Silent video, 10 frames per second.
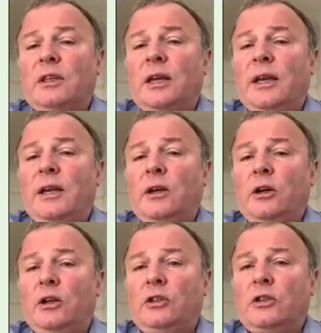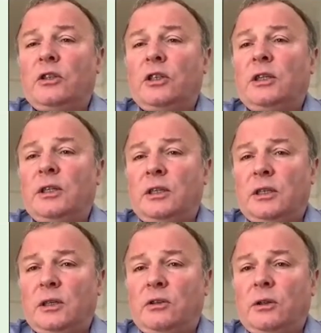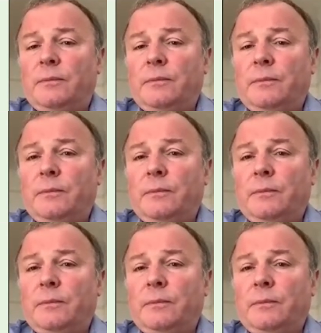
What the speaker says: of stay, urgency, etc.